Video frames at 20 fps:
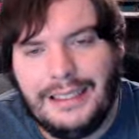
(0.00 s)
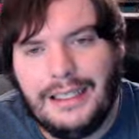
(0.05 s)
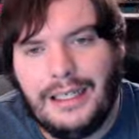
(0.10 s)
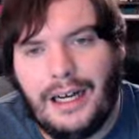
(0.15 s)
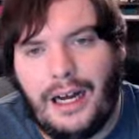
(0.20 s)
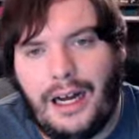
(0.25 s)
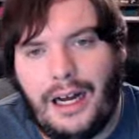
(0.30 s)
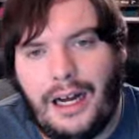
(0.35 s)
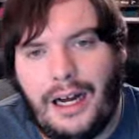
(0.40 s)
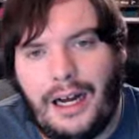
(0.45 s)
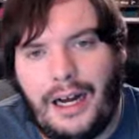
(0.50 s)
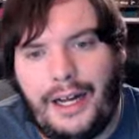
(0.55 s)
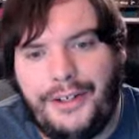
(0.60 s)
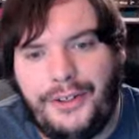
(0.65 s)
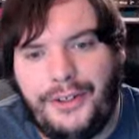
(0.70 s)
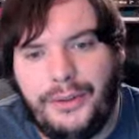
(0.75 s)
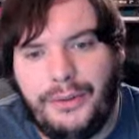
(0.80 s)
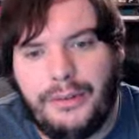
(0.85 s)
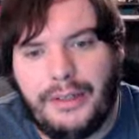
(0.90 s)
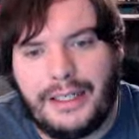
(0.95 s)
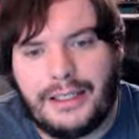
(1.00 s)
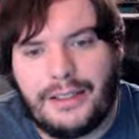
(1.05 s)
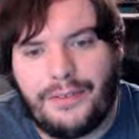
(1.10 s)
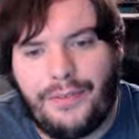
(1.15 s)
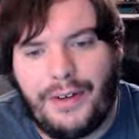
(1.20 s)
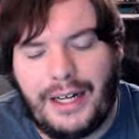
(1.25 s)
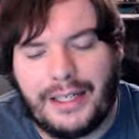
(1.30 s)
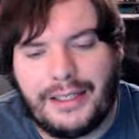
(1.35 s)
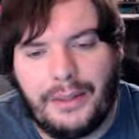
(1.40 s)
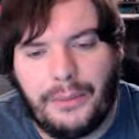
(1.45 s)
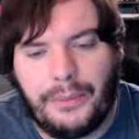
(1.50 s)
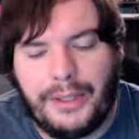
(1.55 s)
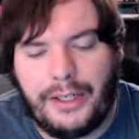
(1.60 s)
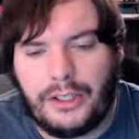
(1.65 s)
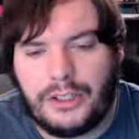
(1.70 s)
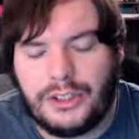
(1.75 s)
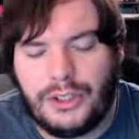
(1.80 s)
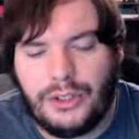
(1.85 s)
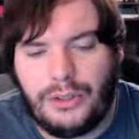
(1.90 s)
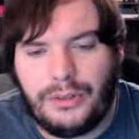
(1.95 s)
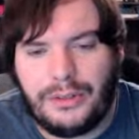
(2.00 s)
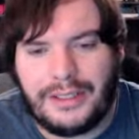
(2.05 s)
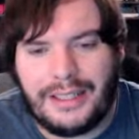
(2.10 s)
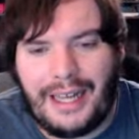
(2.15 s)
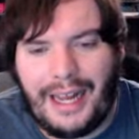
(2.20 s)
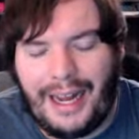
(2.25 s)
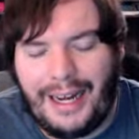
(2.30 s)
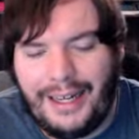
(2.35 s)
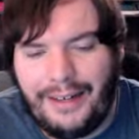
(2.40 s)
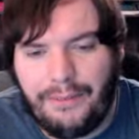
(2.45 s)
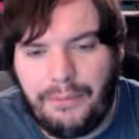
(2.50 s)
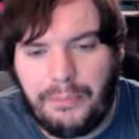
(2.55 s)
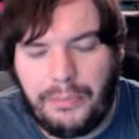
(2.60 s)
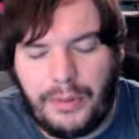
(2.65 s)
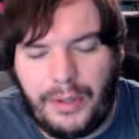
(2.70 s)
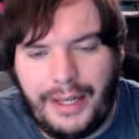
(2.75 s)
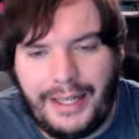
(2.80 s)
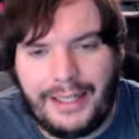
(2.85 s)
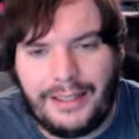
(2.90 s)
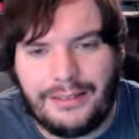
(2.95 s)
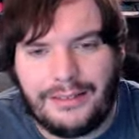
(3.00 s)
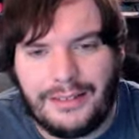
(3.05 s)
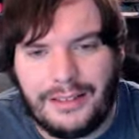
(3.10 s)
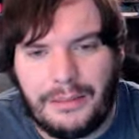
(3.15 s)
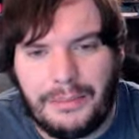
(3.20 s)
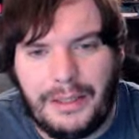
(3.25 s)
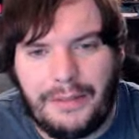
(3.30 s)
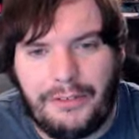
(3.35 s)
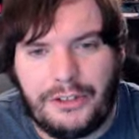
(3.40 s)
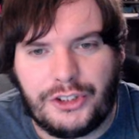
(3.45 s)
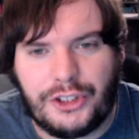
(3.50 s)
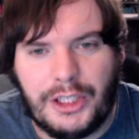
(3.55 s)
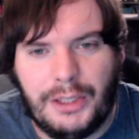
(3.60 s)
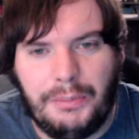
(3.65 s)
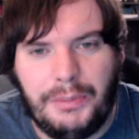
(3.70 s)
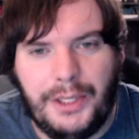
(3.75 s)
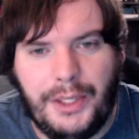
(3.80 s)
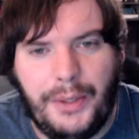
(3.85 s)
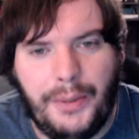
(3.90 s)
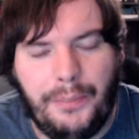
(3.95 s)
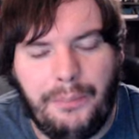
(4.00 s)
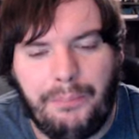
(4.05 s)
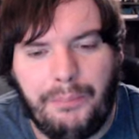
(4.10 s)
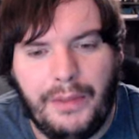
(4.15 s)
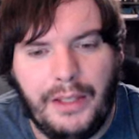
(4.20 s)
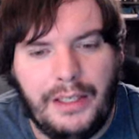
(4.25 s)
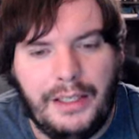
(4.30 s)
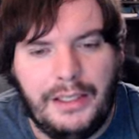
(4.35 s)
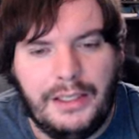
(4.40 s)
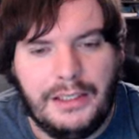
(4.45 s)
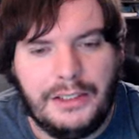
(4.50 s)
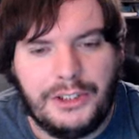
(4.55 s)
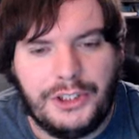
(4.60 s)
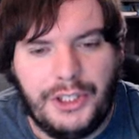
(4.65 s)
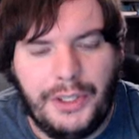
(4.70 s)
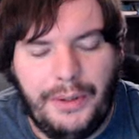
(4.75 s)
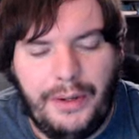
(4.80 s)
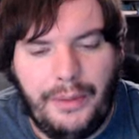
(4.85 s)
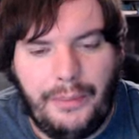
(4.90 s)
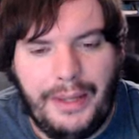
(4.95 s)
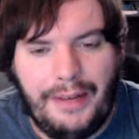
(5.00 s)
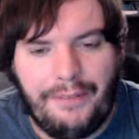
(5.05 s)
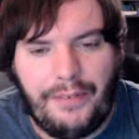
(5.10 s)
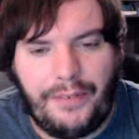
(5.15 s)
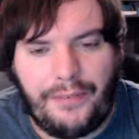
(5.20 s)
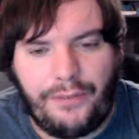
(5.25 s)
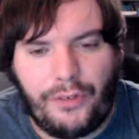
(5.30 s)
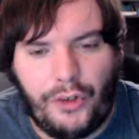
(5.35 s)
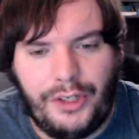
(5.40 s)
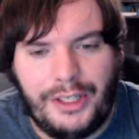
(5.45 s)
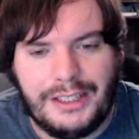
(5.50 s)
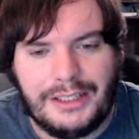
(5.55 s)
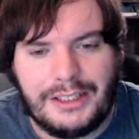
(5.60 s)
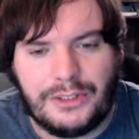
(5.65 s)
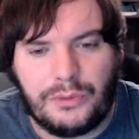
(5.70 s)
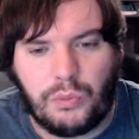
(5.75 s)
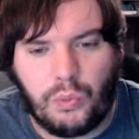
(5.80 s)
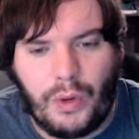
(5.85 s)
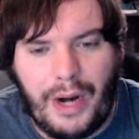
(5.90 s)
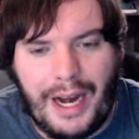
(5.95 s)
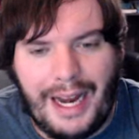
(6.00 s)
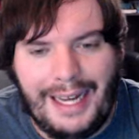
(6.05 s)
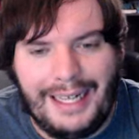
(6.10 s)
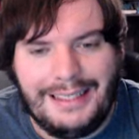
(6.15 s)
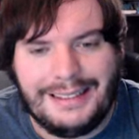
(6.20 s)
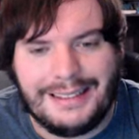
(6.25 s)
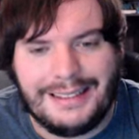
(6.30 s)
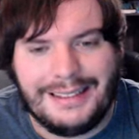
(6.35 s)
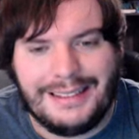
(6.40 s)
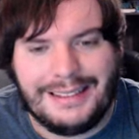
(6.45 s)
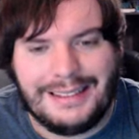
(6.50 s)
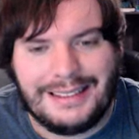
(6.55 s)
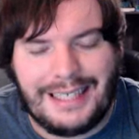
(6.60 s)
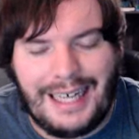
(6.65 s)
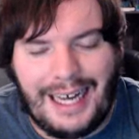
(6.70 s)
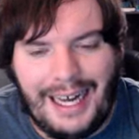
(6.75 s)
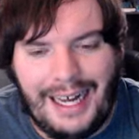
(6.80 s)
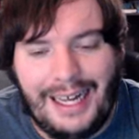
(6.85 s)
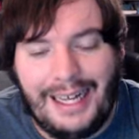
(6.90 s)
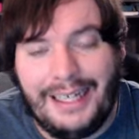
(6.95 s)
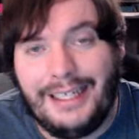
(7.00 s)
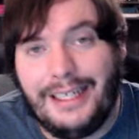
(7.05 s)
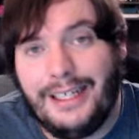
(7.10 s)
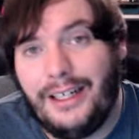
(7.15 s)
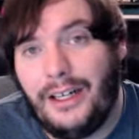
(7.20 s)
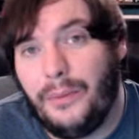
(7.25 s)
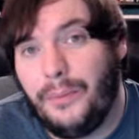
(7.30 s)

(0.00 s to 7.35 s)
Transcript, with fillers: Uh, I do like the fact that we are still kind of playing a little bit of a tribute to it. We have a furnace reigns in the side.